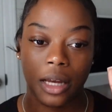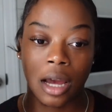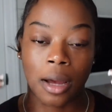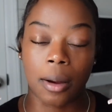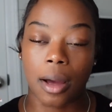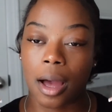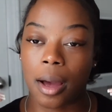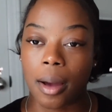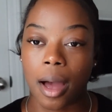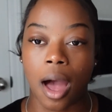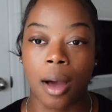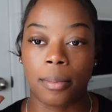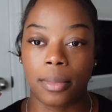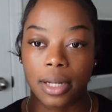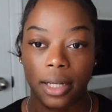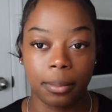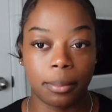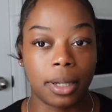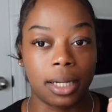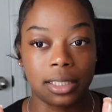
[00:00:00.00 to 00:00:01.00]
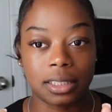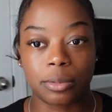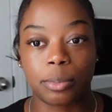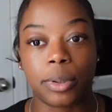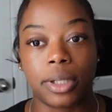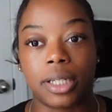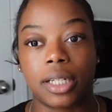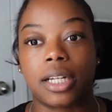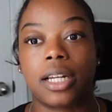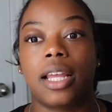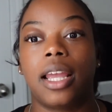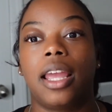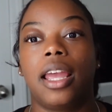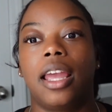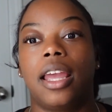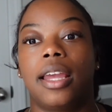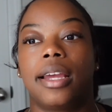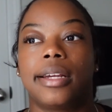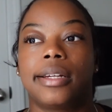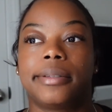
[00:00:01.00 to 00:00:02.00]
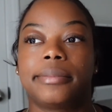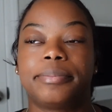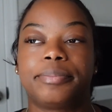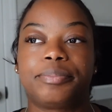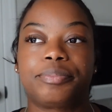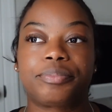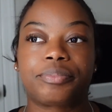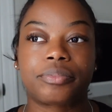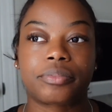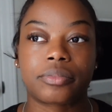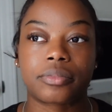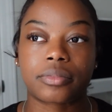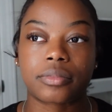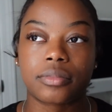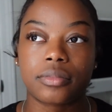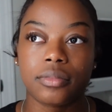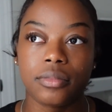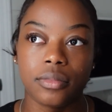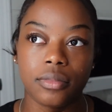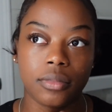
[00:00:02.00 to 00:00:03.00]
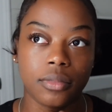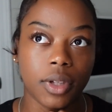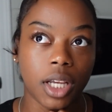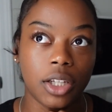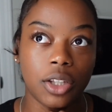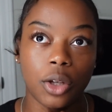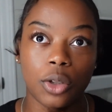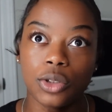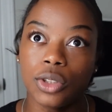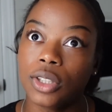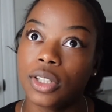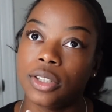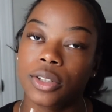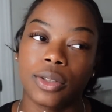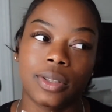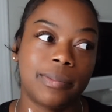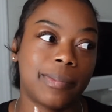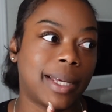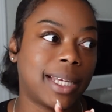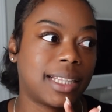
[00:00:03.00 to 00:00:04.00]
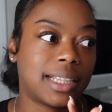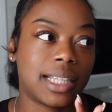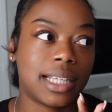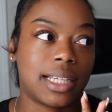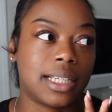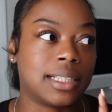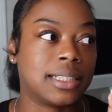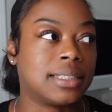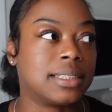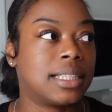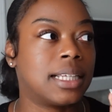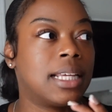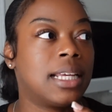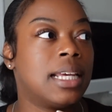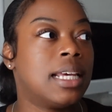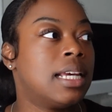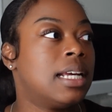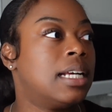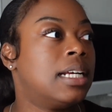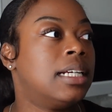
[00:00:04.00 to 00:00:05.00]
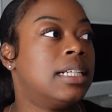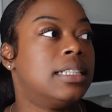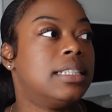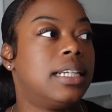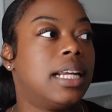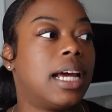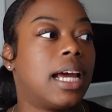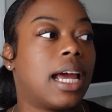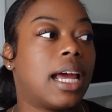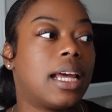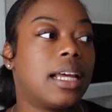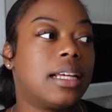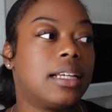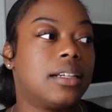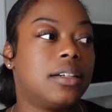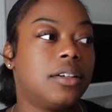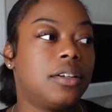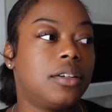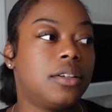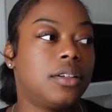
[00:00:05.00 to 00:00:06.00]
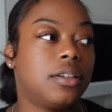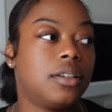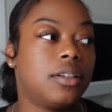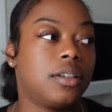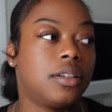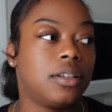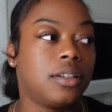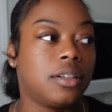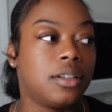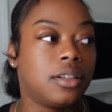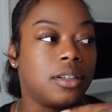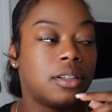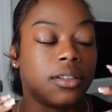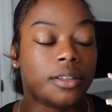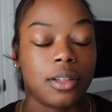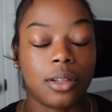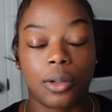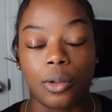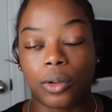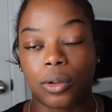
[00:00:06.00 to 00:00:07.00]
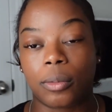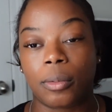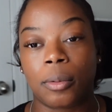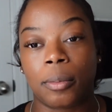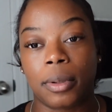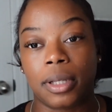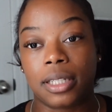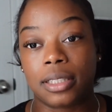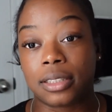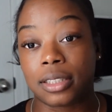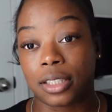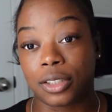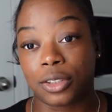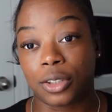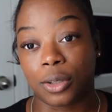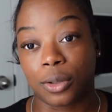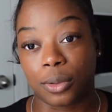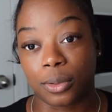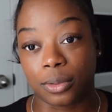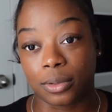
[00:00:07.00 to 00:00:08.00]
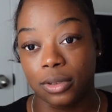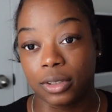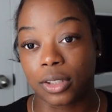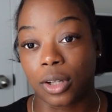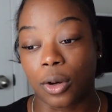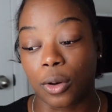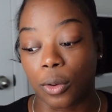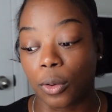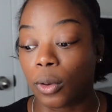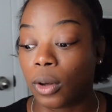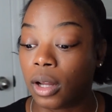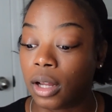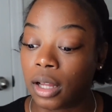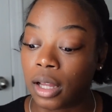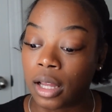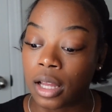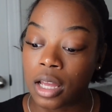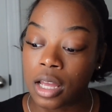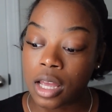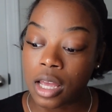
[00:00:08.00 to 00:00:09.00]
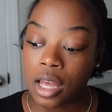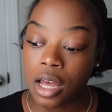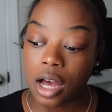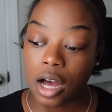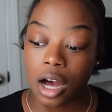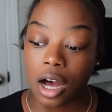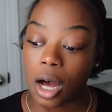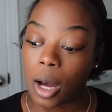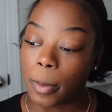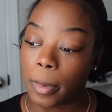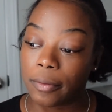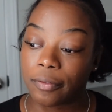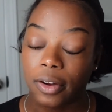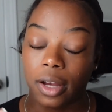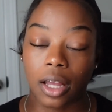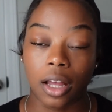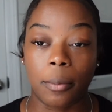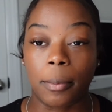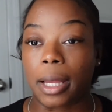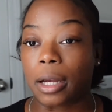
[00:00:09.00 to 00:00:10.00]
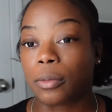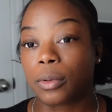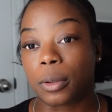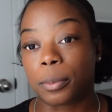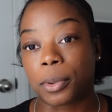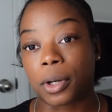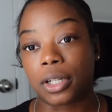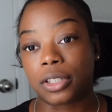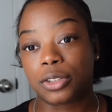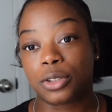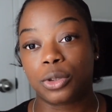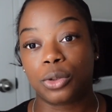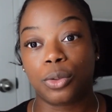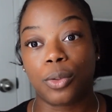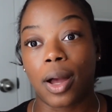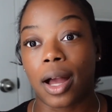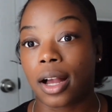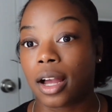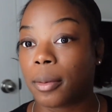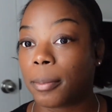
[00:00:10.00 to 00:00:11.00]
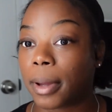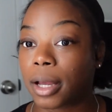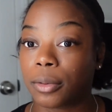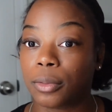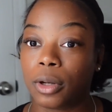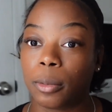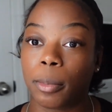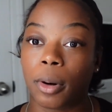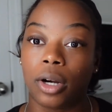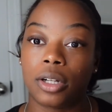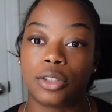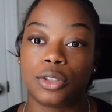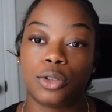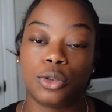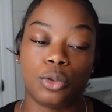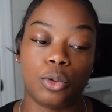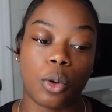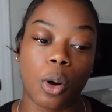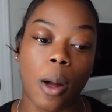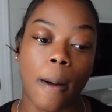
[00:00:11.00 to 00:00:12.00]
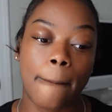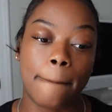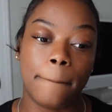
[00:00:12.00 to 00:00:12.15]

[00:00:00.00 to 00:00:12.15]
I'm led by the Spirit, and those are the three main things that the Lord want me to touch on. So if I come back with a part two, I come back with a part two.